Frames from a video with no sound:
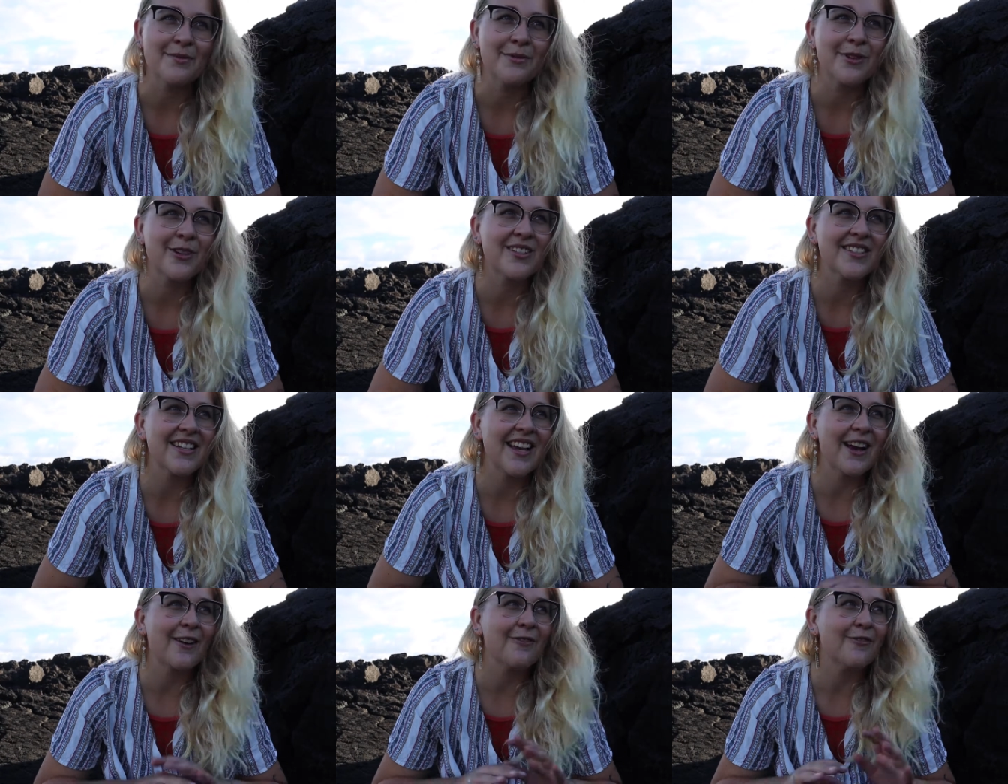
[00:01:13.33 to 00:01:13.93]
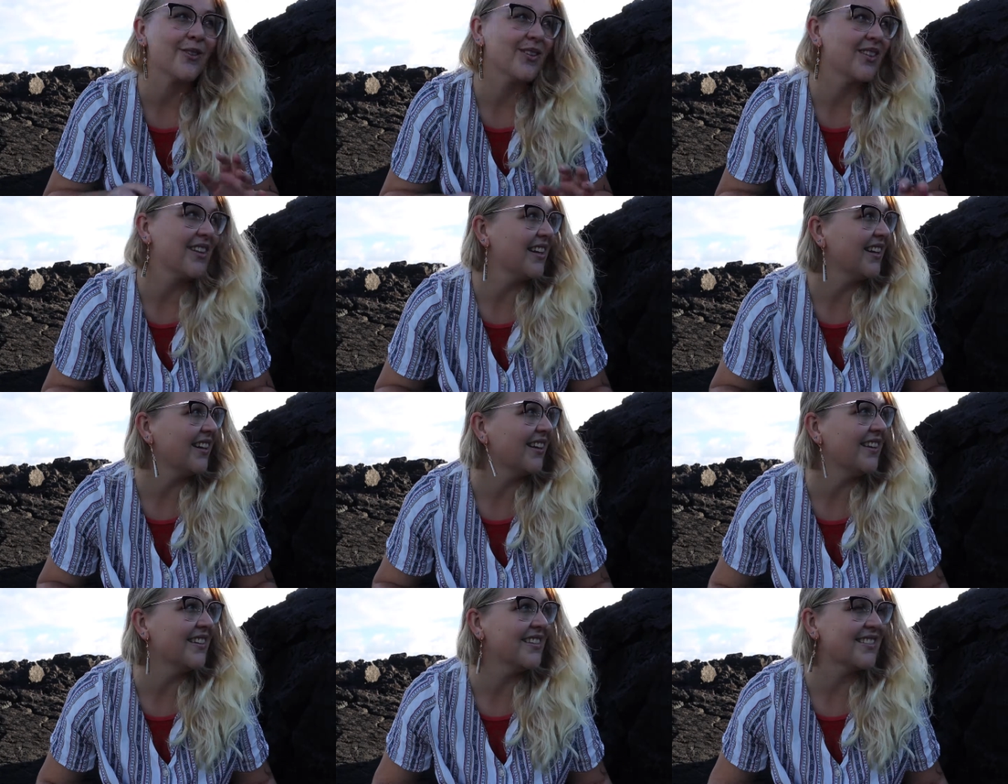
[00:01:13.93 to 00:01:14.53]
because
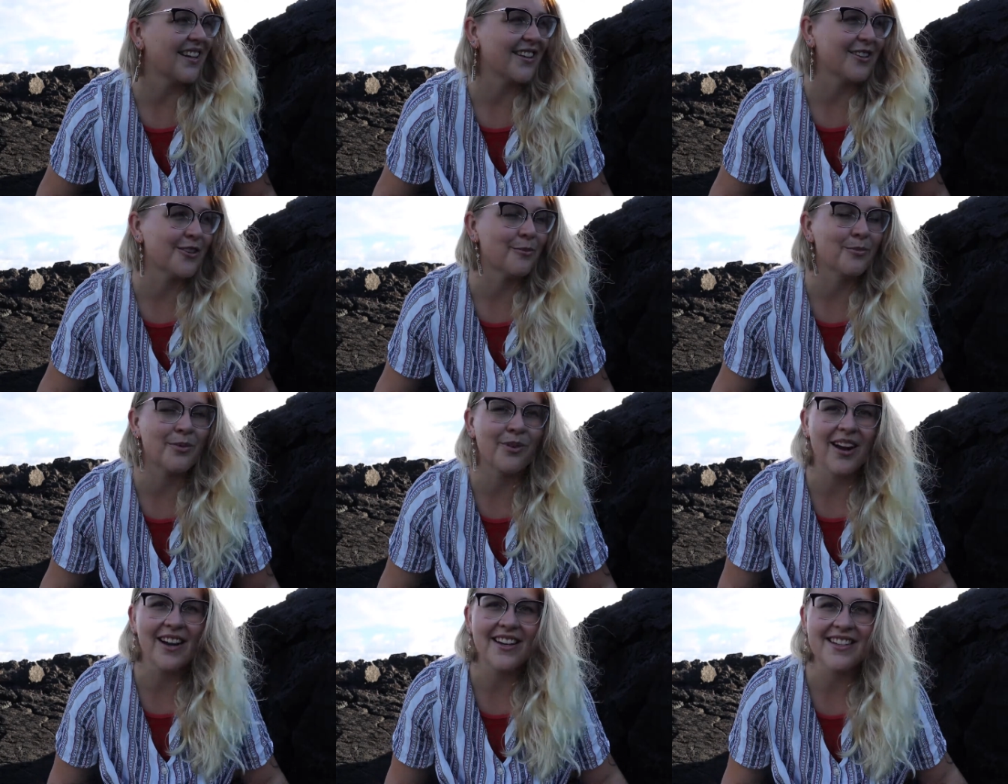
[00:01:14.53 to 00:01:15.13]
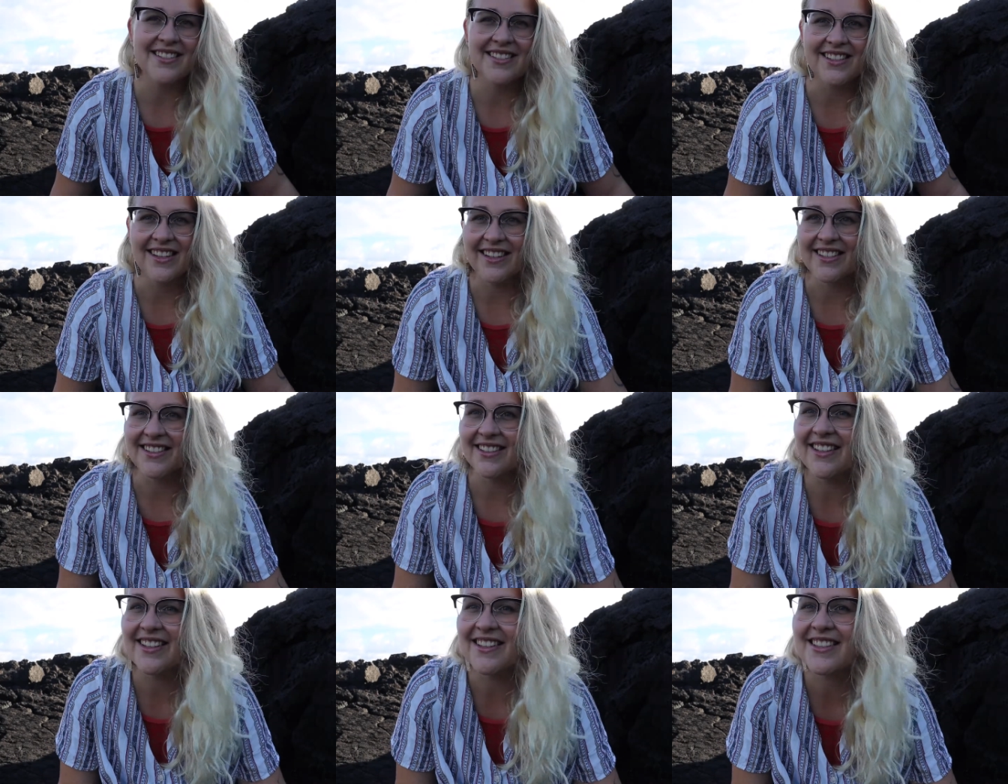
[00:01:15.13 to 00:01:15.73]
everything is under bright
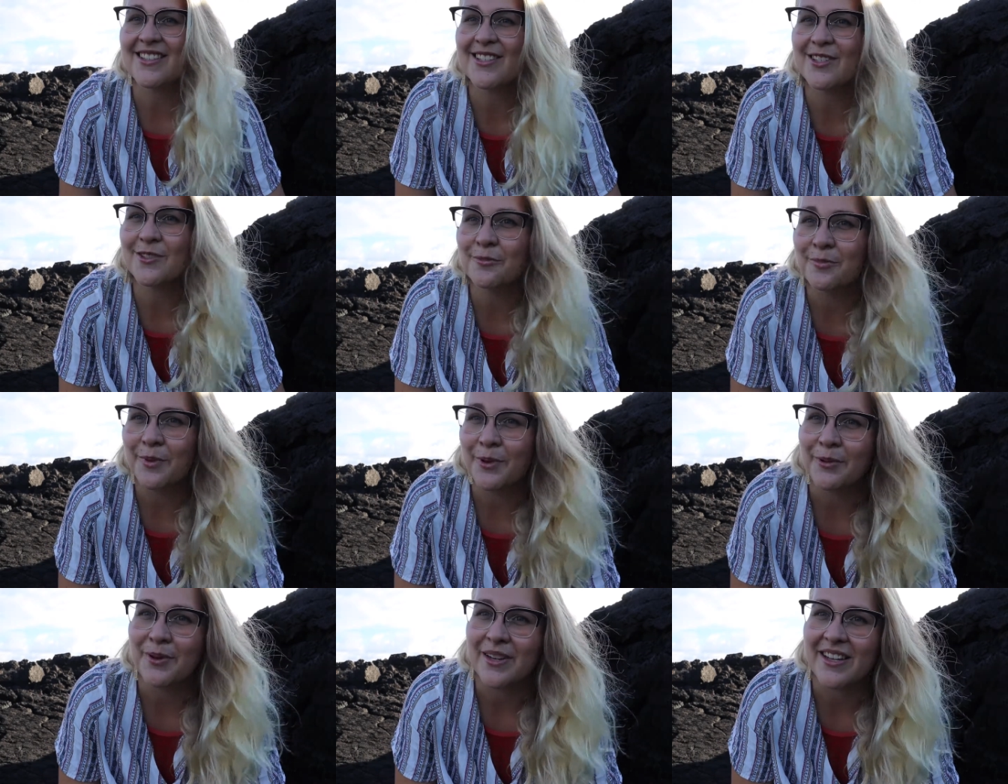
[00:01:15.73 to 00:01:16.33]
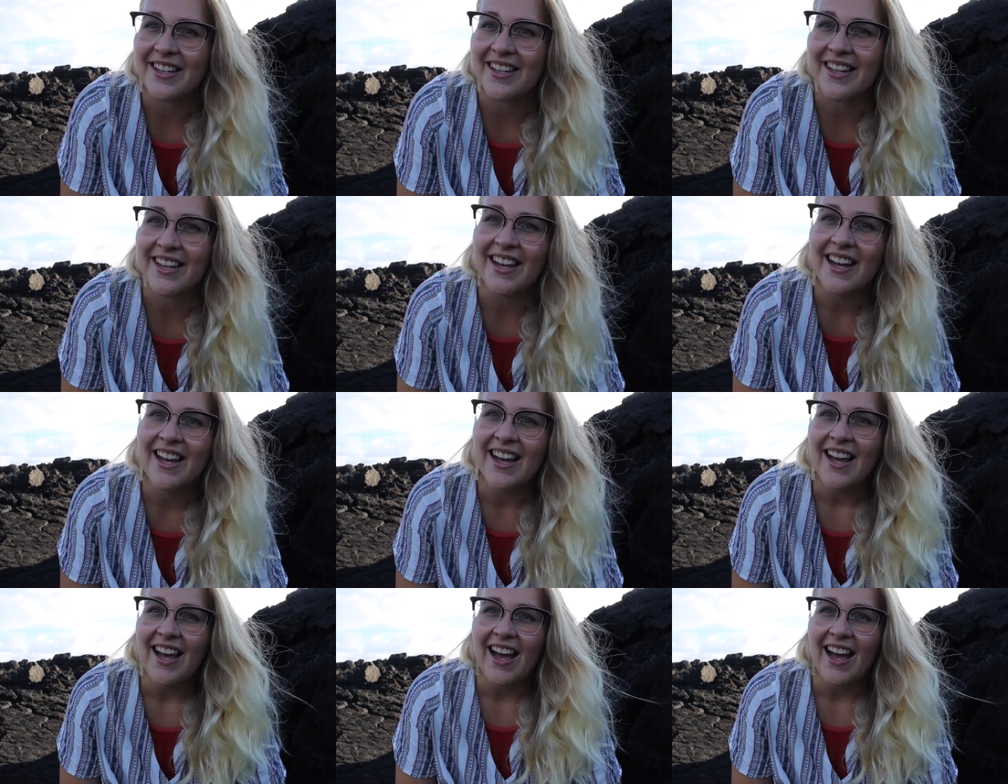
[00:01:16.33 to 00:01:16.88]
sun. It's super windy.